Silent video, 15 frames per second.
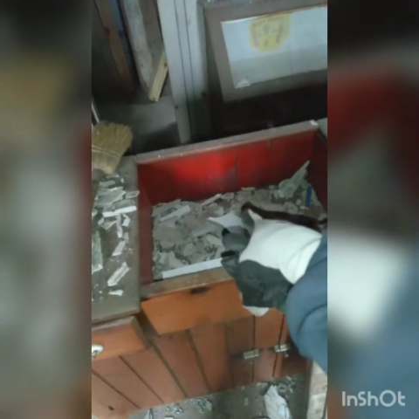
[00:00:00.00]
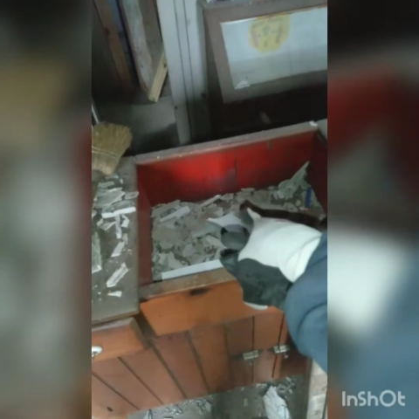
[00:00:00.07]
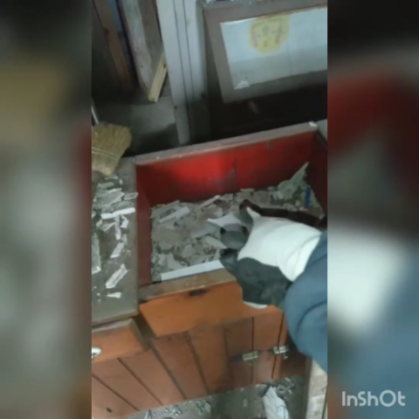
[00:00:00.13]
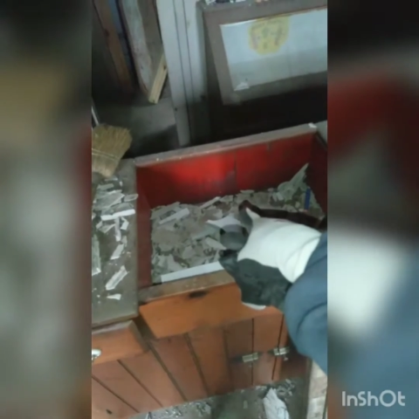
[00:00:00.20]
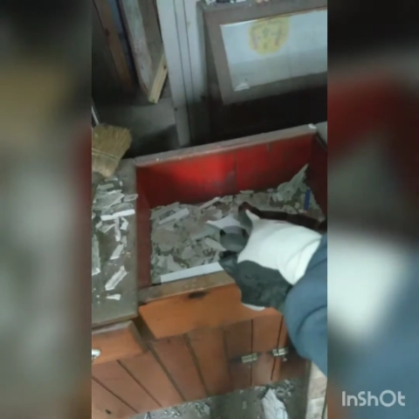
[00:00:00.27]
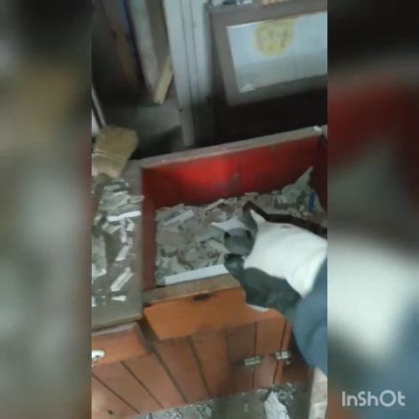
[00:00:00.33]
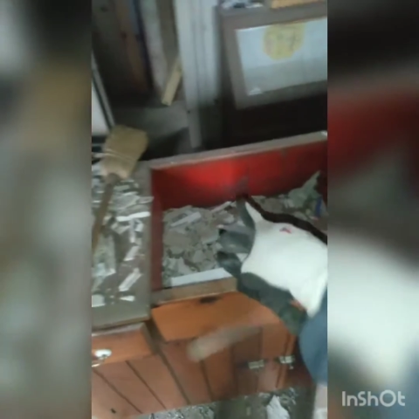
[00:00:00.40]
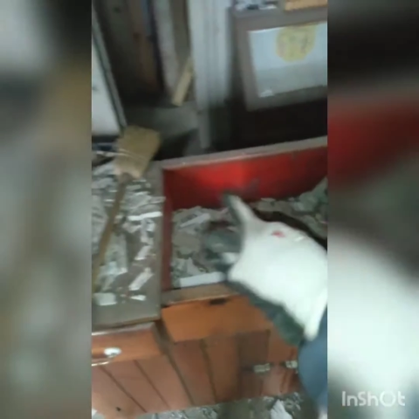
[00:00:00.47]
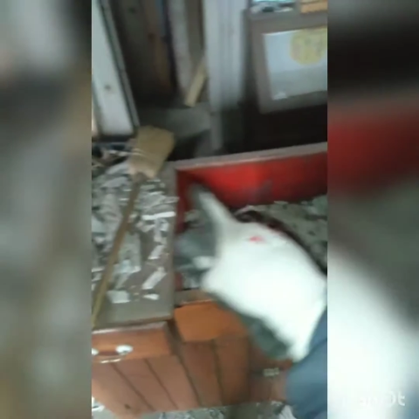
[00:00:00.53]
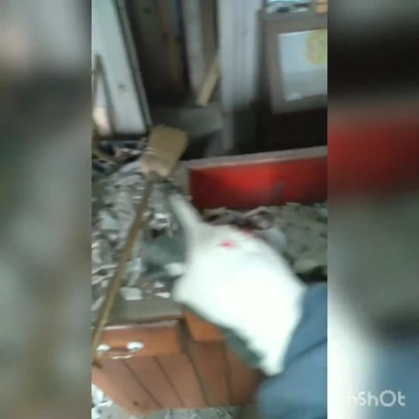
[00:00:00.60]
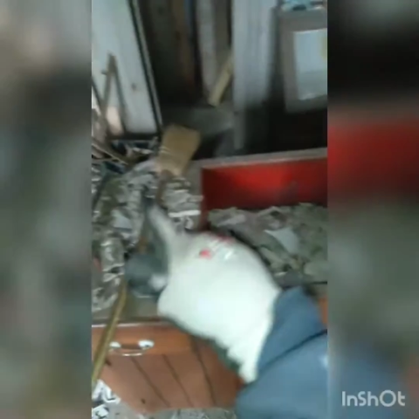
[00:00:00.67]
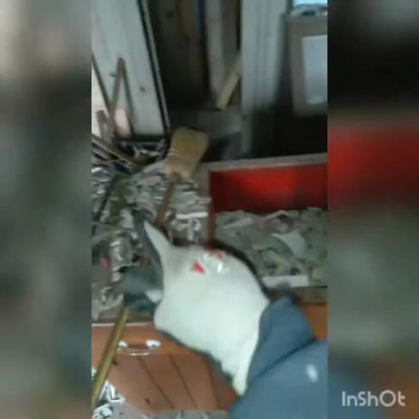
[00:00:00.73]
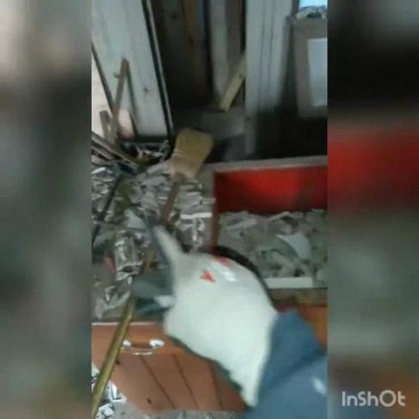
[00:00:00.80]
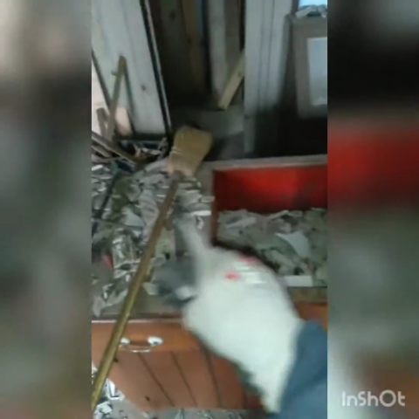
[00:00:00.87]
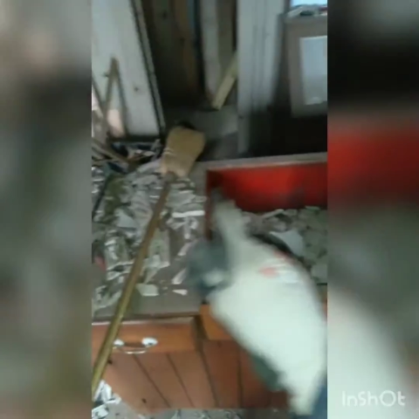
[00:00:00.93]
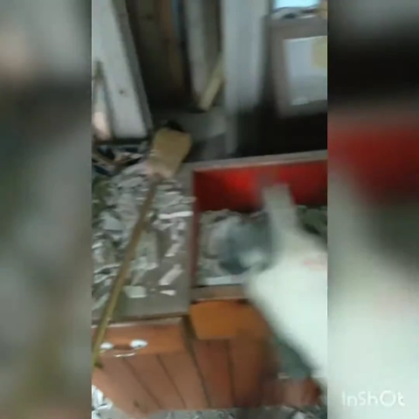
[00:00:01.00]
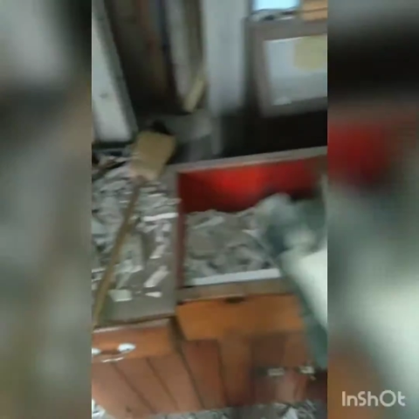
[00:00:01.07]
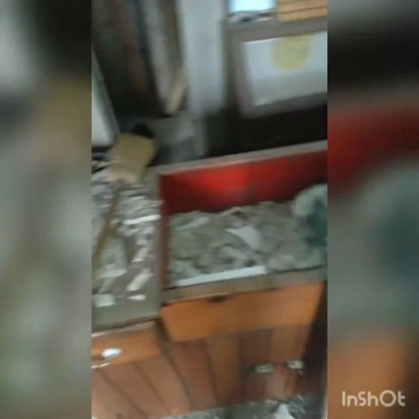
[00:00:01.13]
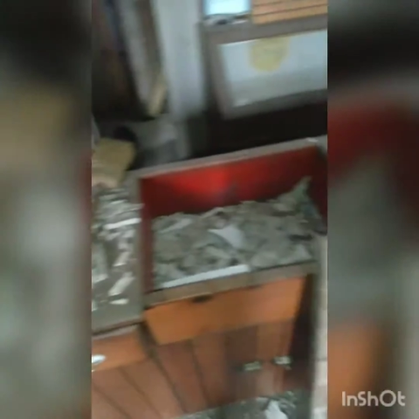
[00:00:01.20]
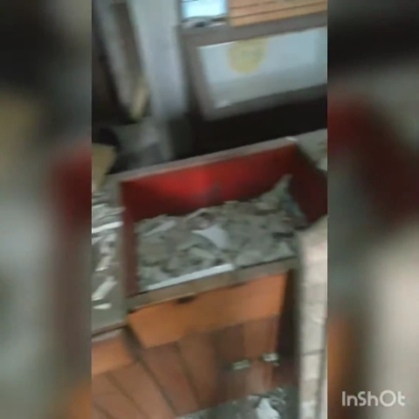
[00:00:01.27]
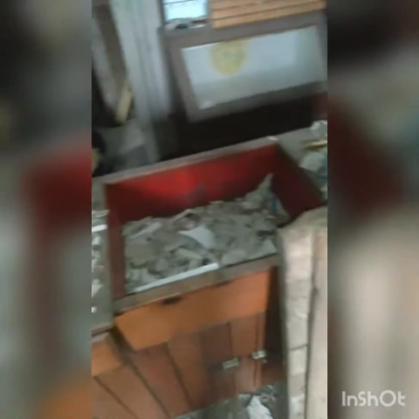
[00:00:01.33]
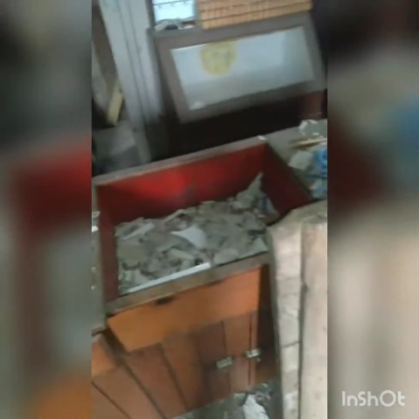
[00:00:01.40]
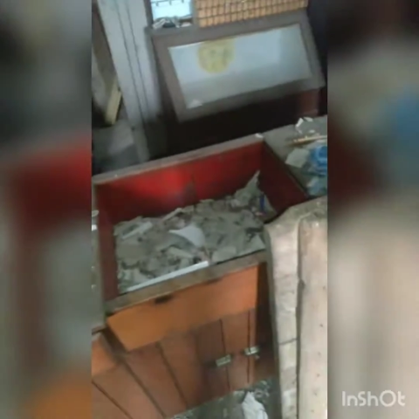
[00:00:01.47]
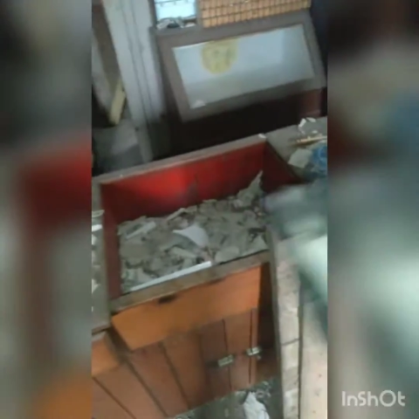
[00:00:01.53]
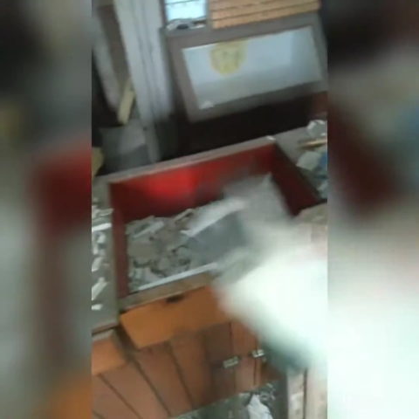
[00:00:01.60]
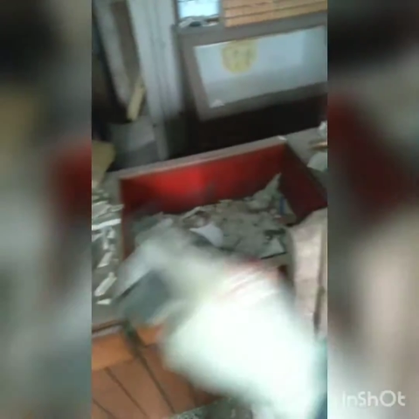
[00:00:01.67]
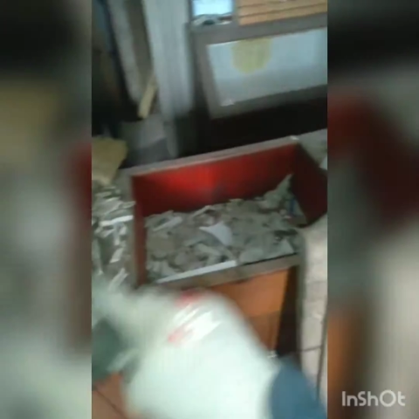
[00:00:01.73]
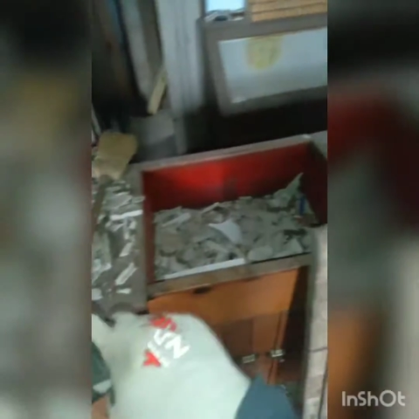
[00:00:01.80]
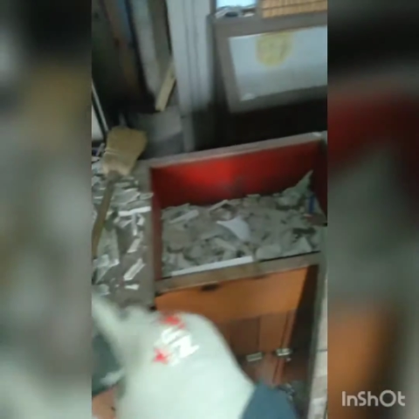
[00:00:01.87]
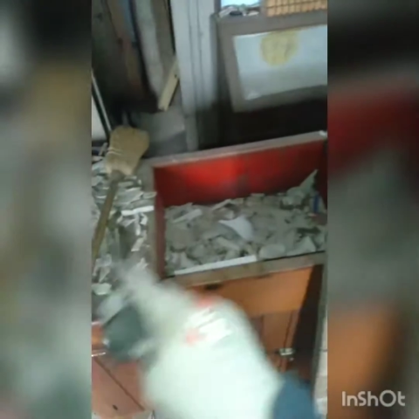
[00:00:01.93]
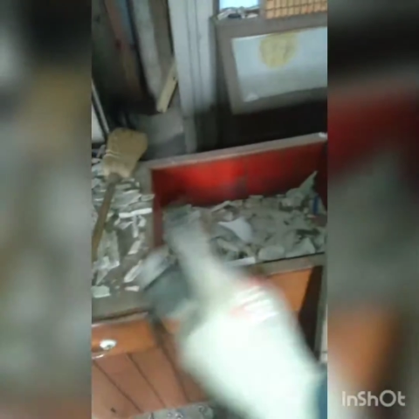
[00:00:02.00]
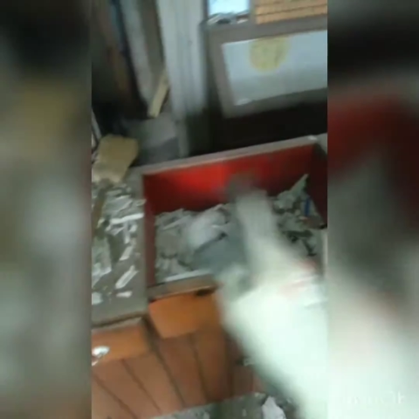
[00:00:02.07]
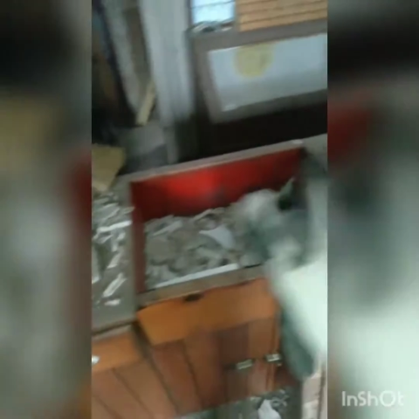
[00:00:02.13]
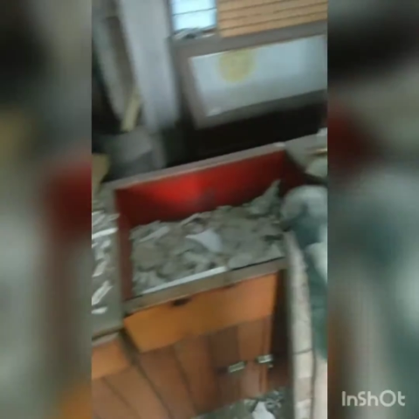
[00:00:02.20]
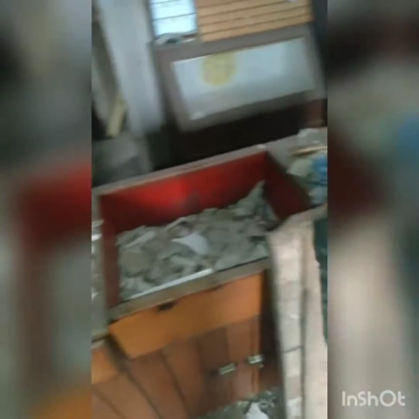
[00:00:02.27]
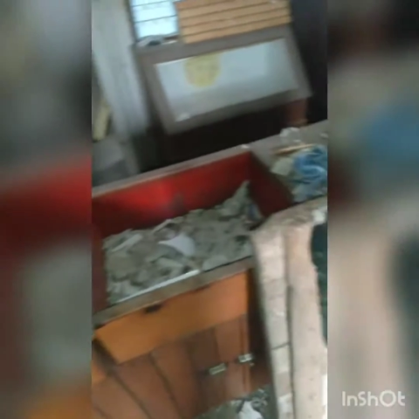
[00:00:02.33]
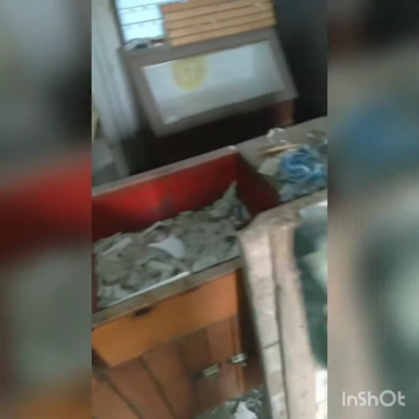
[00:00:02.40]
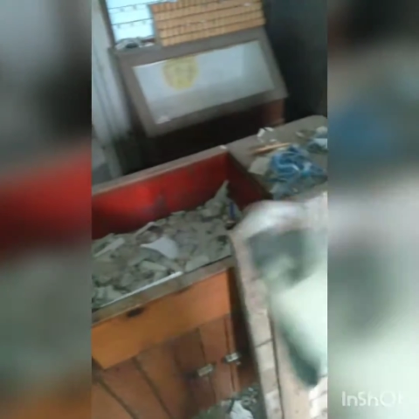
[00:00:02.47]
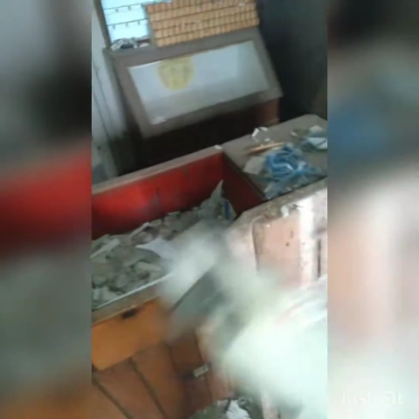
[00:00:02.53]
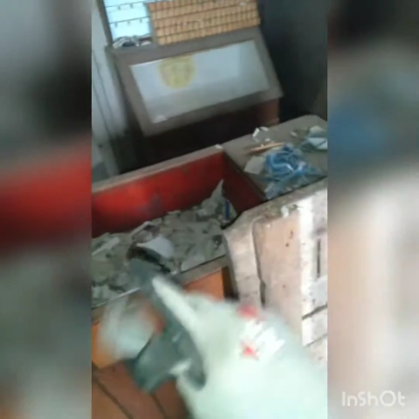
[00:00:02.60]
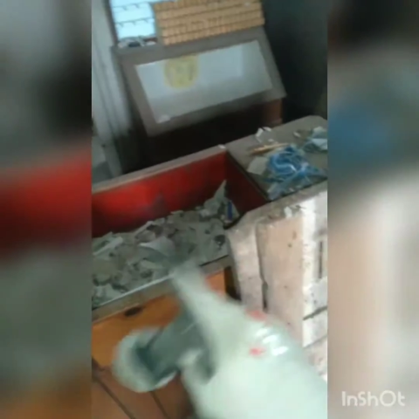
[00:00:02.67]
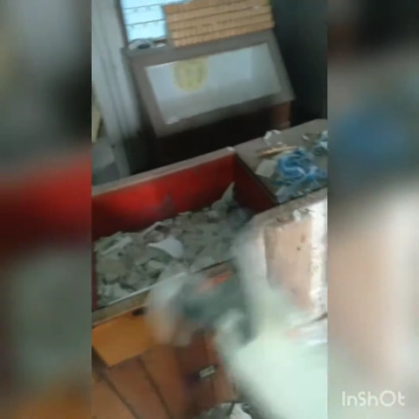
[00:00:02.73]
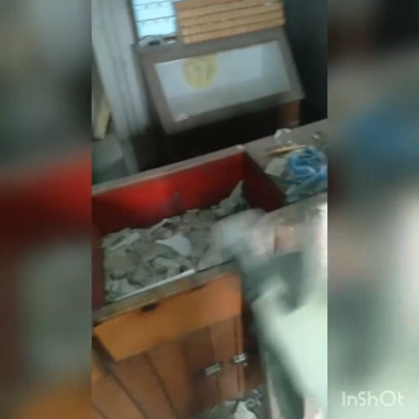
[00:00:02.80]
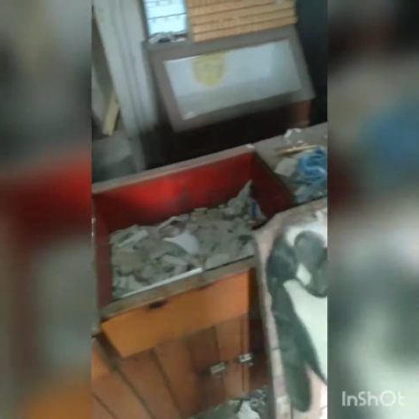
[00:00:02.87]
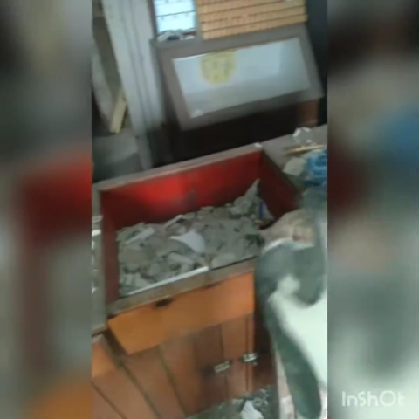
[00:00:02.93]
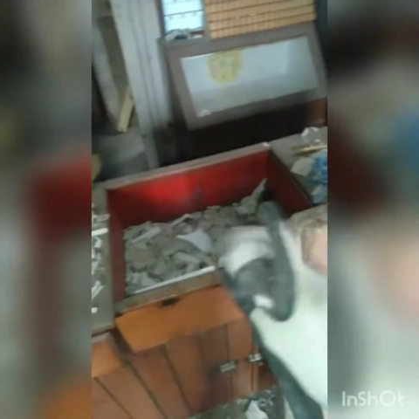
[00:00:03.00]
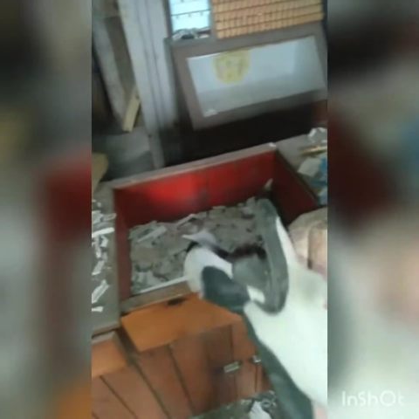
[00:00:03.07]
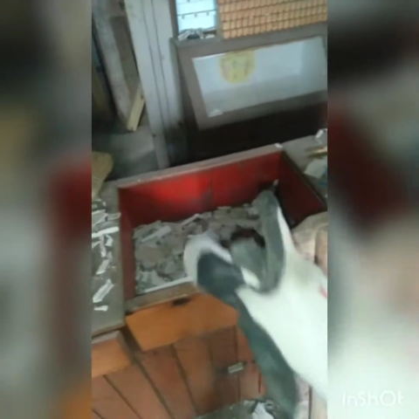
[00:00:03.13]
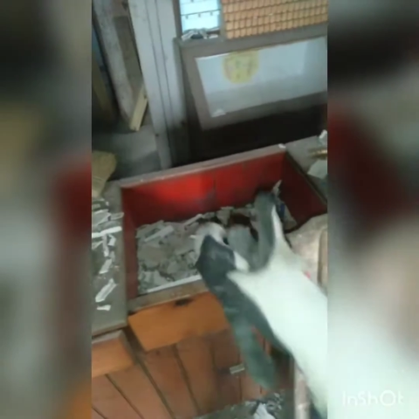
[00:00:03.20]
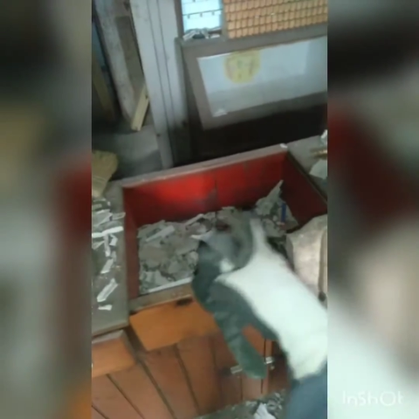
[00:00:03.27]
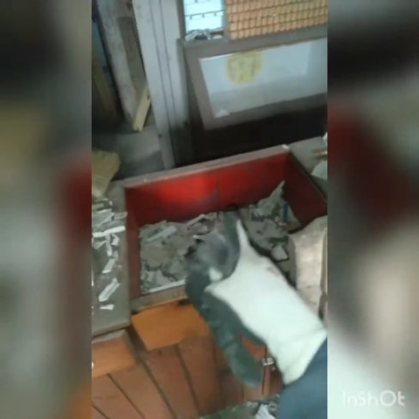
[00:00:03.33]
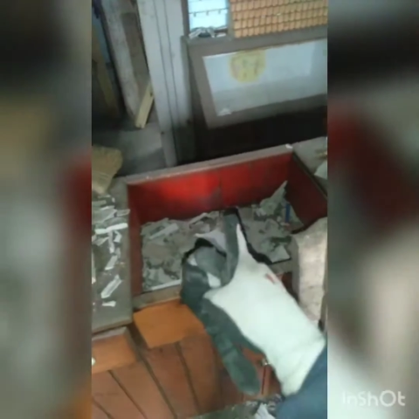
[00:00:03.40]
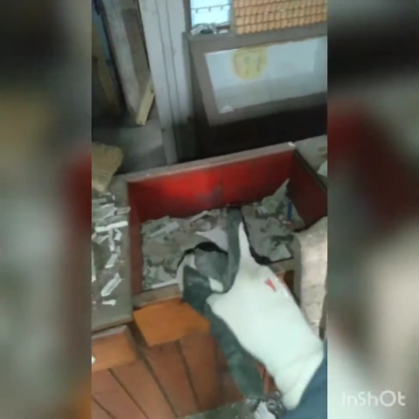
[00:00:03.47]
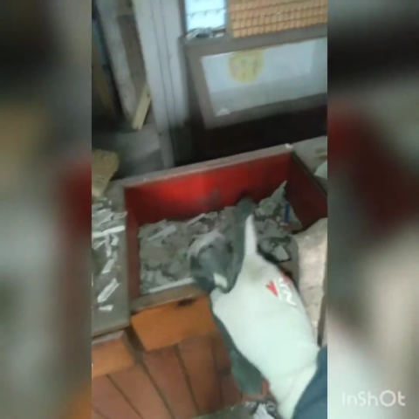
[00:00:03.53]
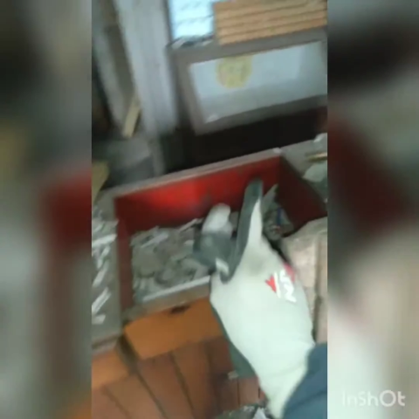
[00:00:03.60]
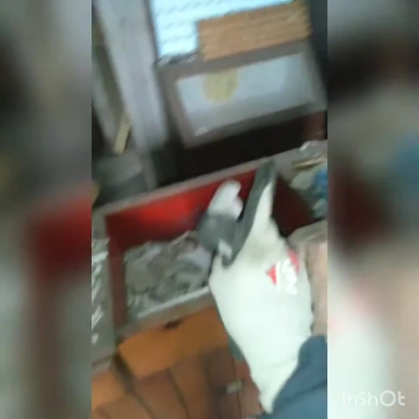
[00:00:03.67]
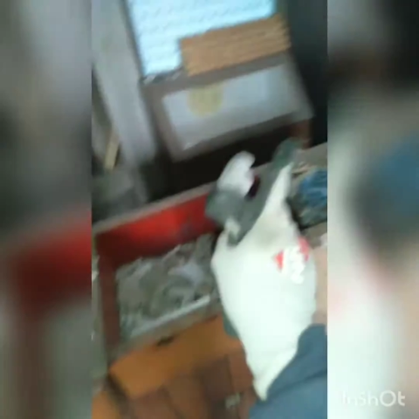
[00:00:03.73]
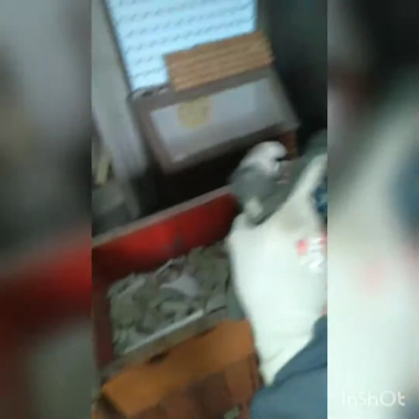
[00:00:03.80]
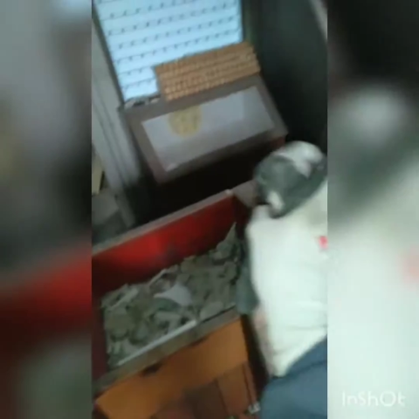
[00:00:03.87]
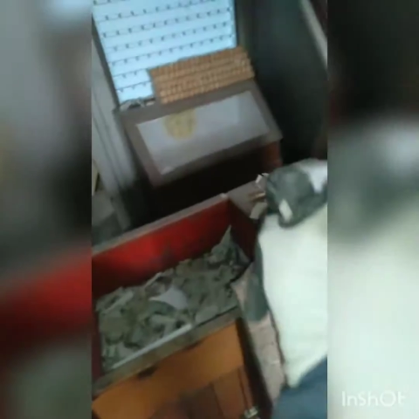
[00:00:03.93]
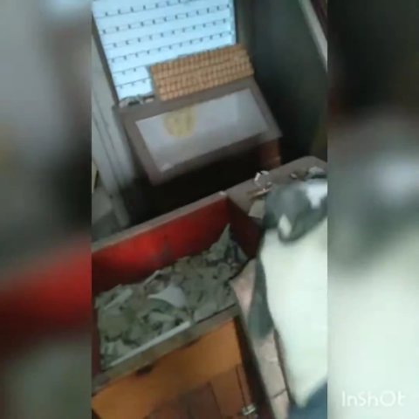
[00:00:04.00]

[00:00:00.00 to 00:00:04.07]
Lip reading: Nobody's mouth can be seen.